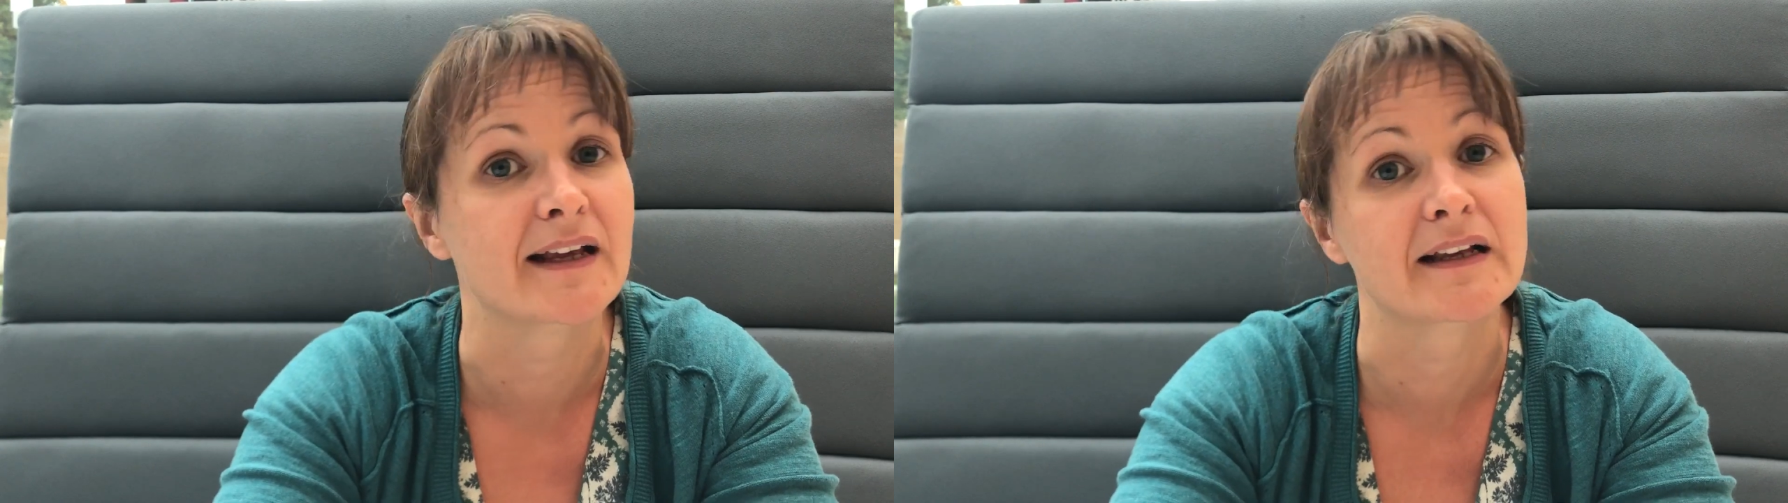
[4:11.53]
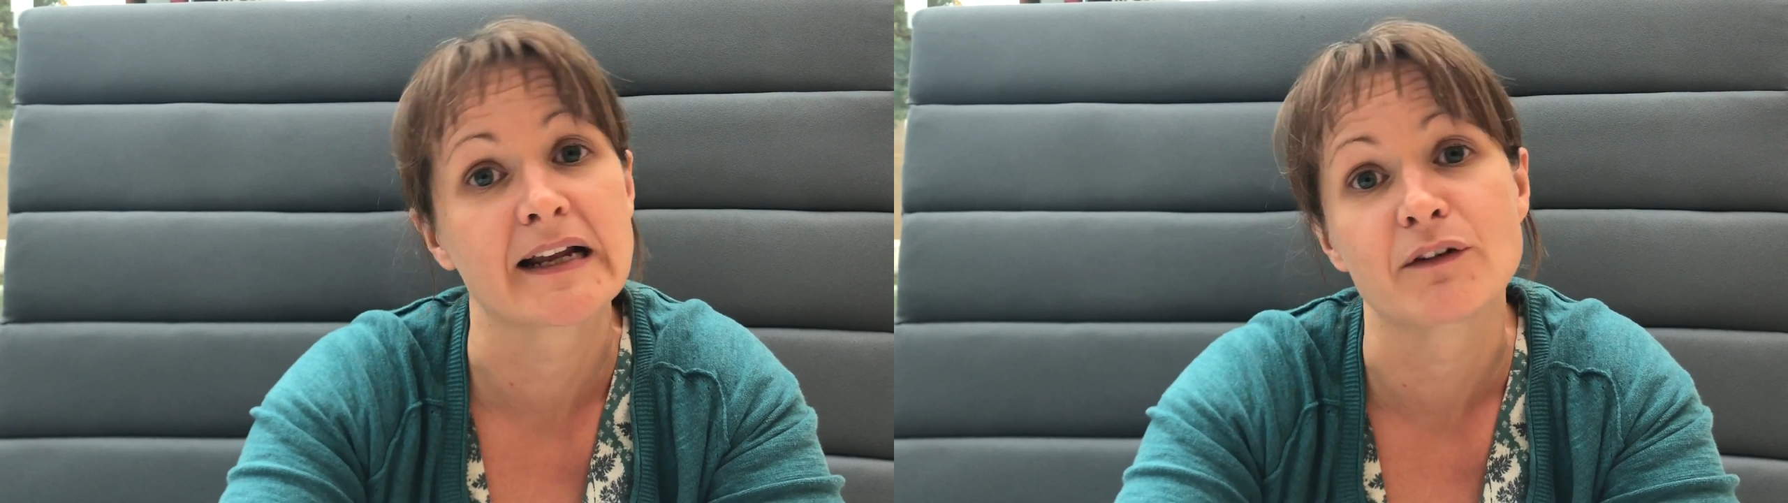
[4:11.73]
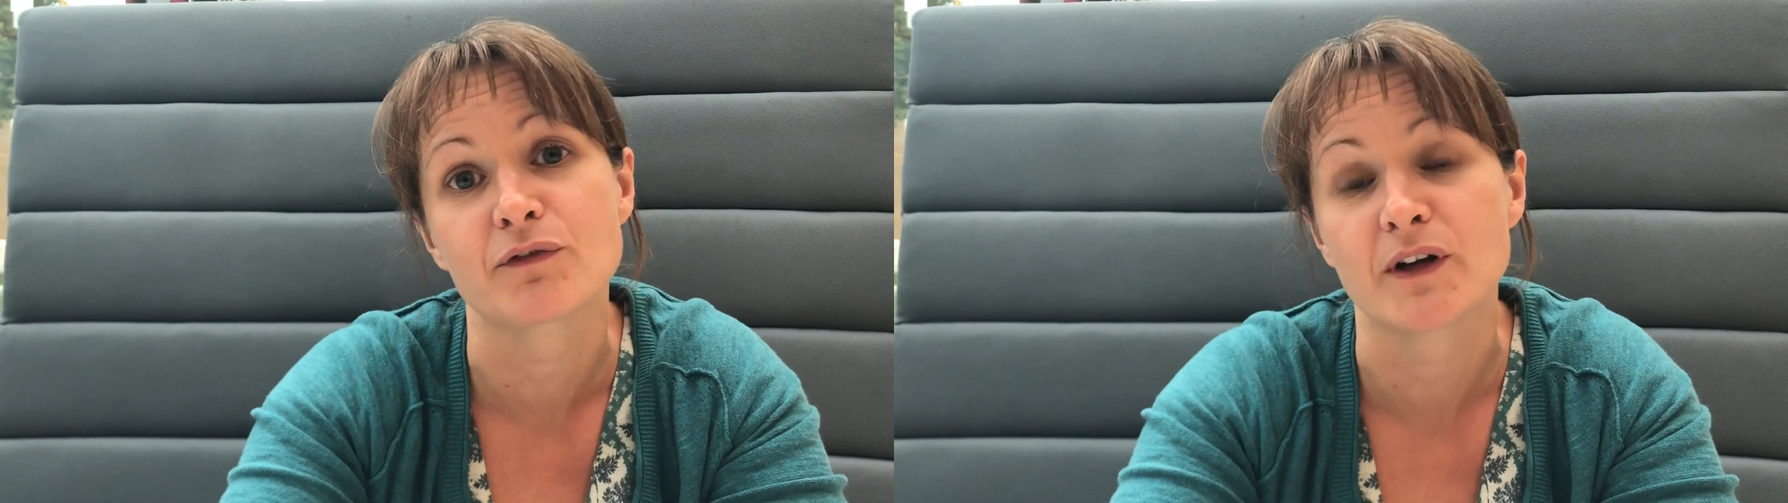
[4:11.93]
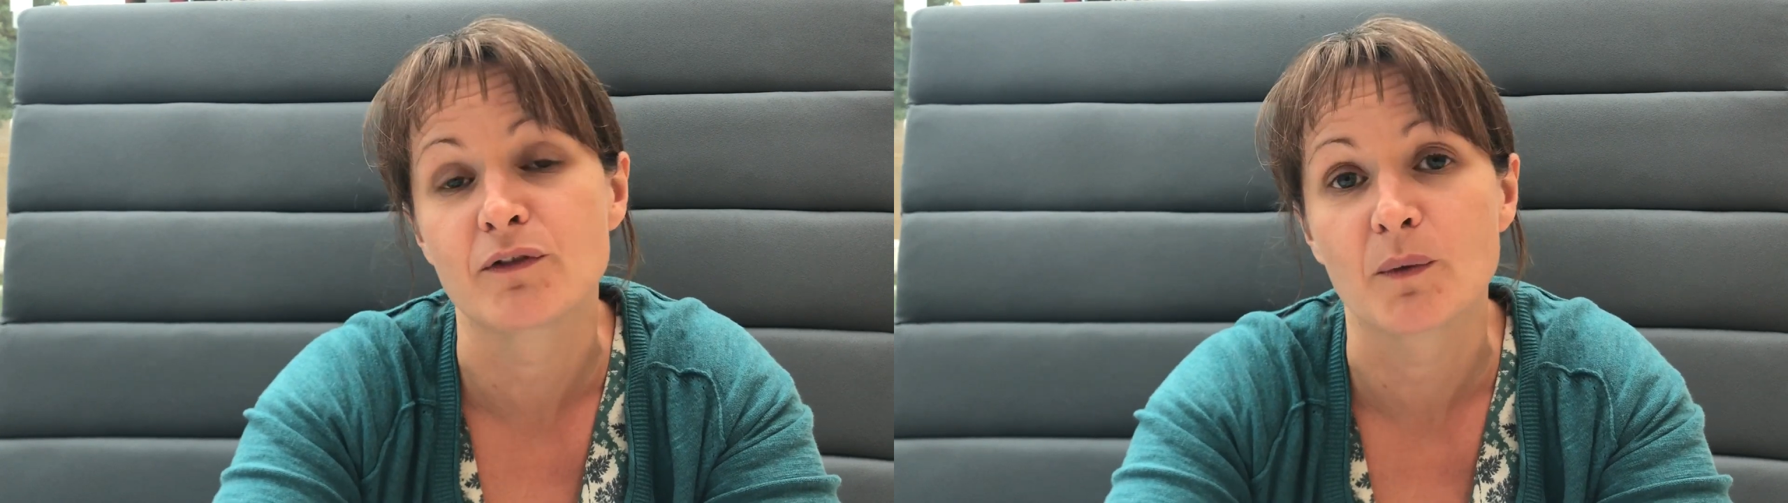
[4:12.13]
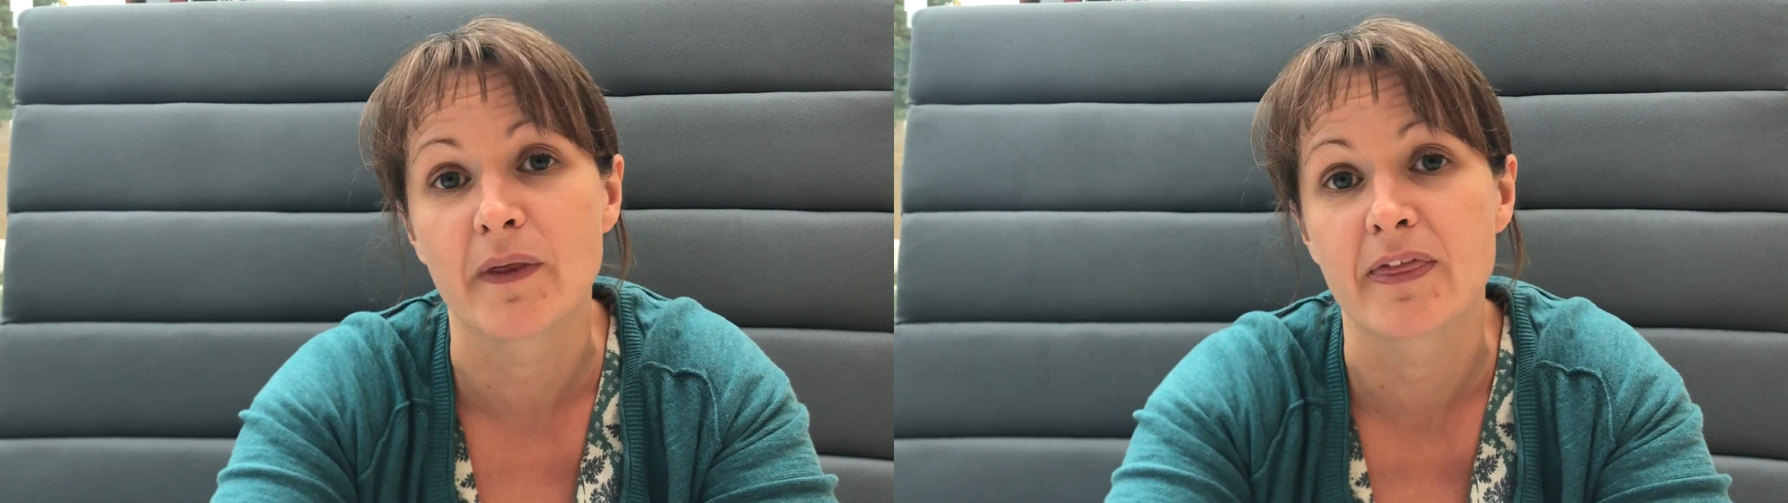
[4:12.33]
can get a feel
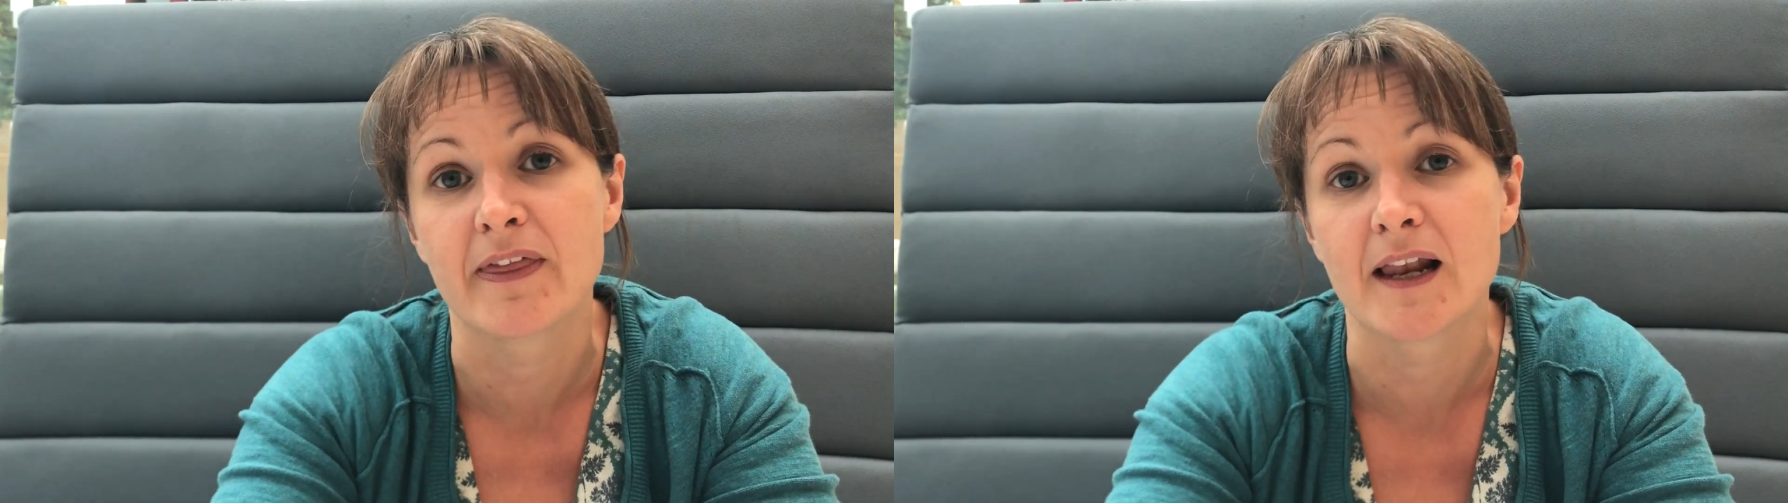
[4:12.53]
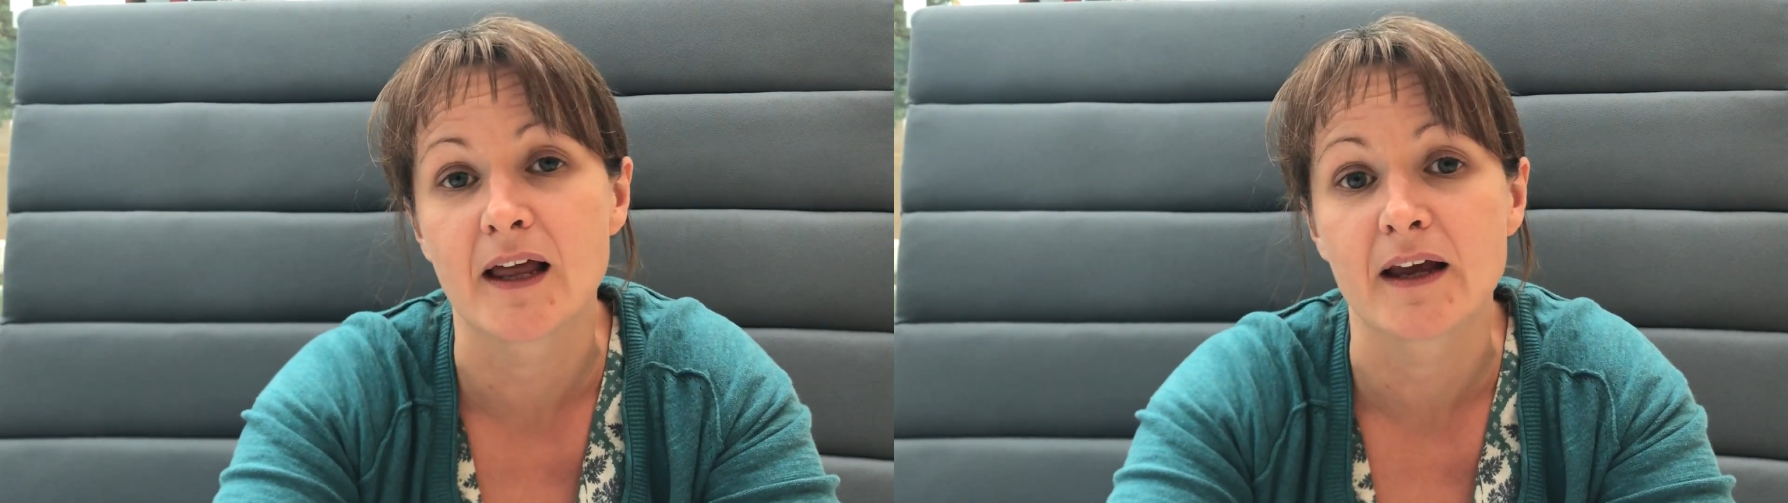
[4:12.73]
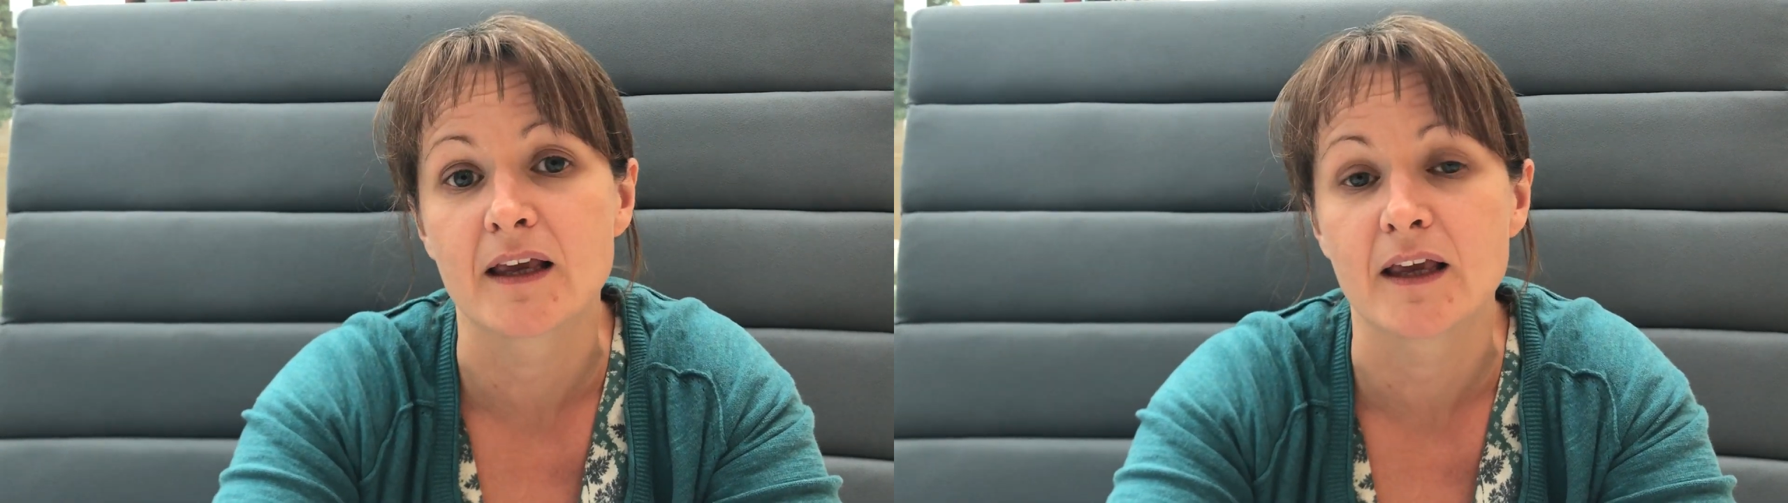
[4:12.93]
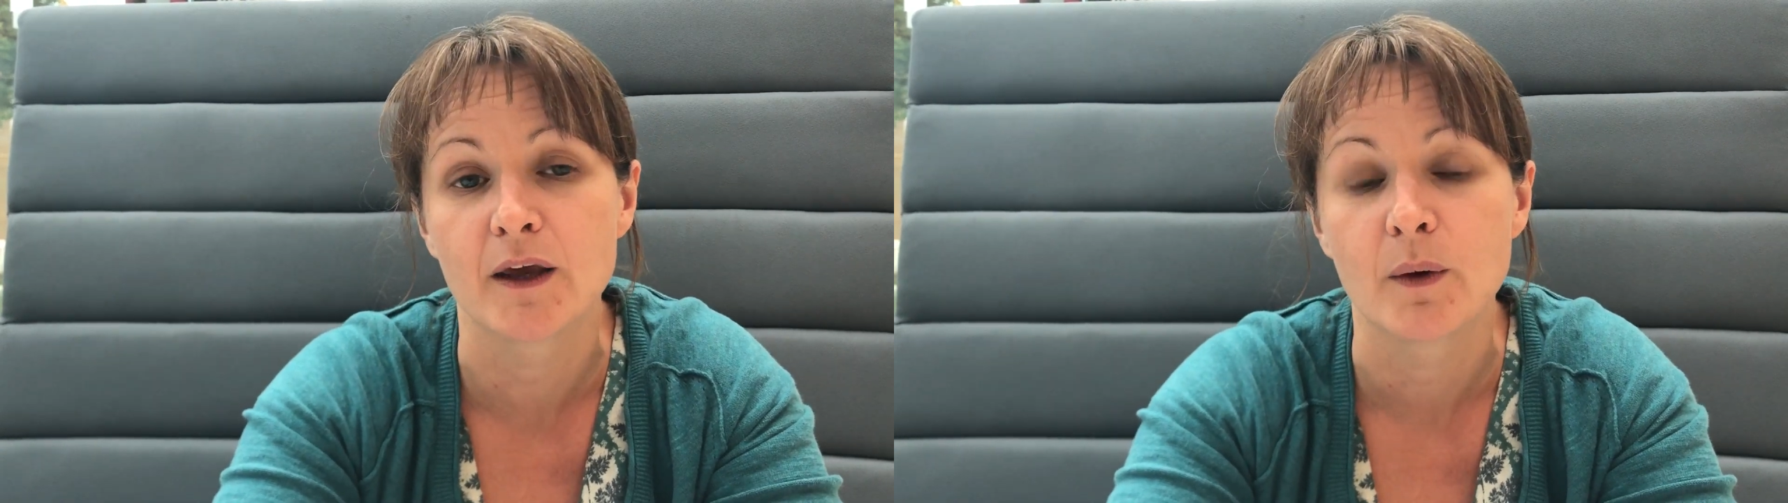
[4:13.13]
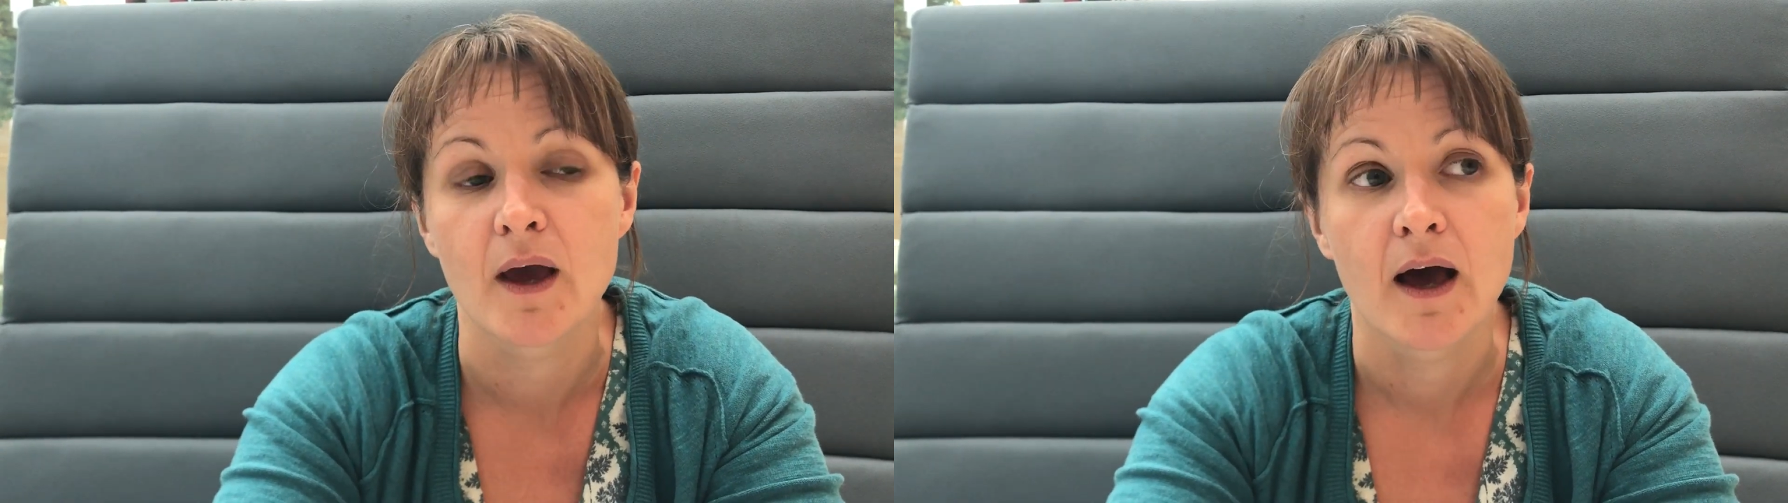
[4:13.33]
for whether they like you.